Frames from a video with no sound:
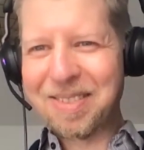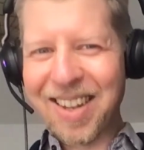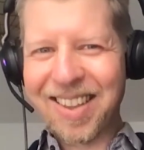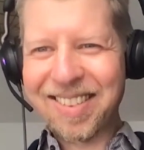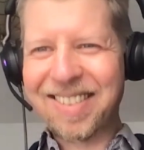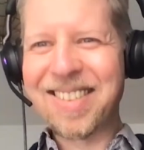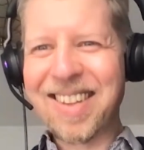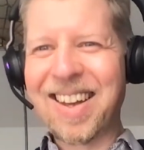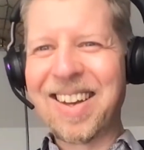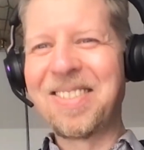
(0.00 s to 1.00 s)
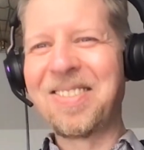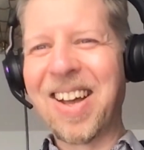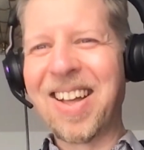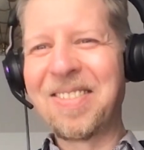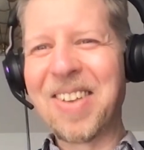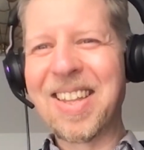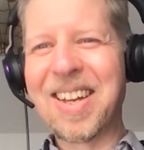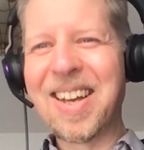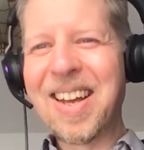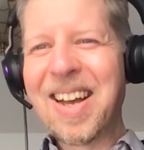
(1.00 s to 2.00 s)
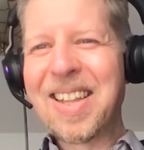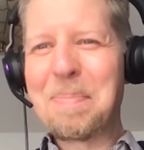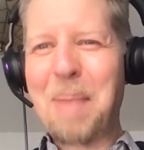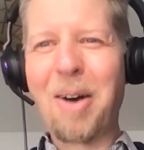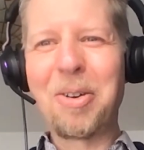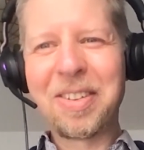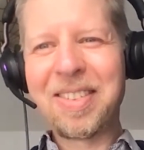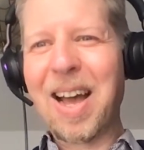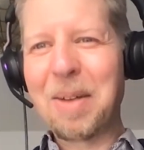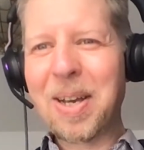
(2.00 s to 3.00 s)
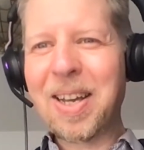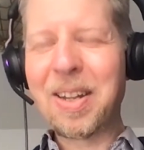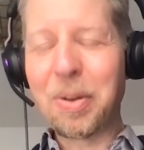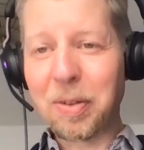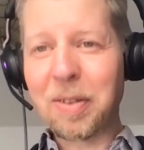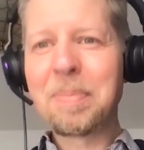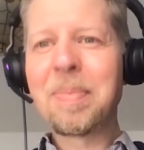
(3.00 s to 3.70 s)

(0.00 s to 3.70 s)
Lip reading: where the power is there and we can use it.